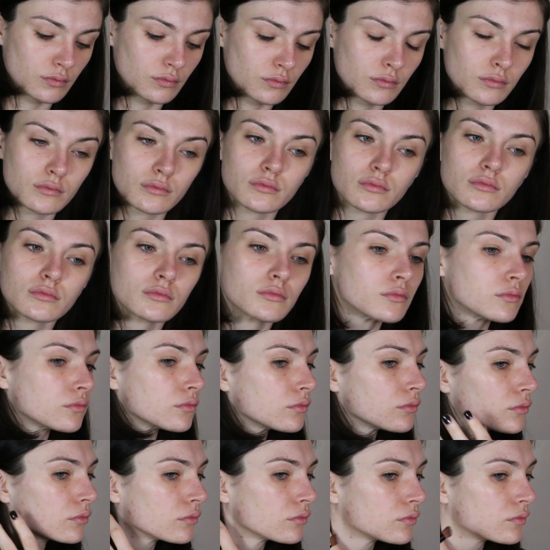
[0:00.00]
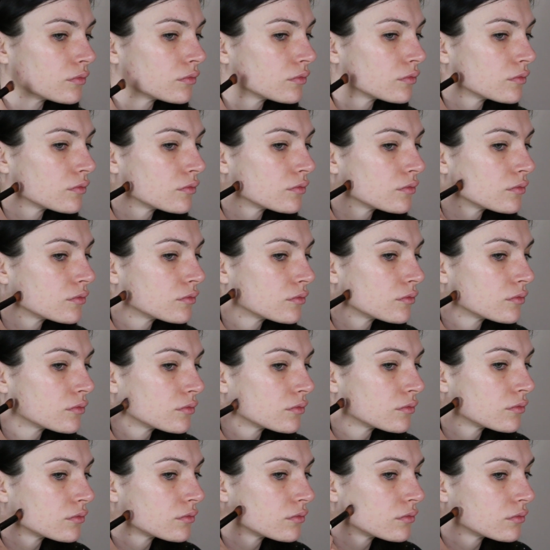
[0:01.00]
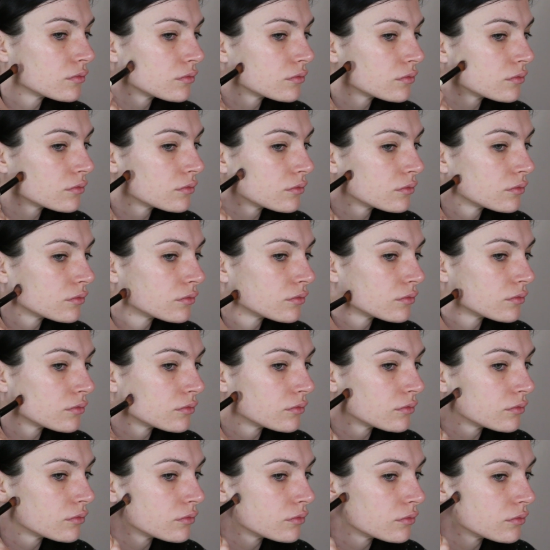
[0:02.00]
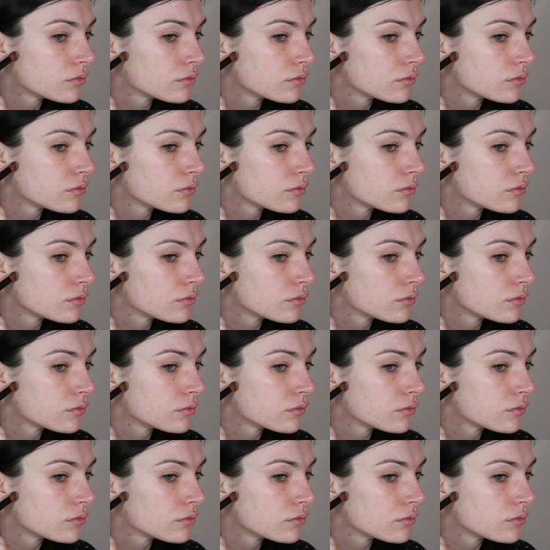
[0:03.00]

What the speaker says: Nothing is said.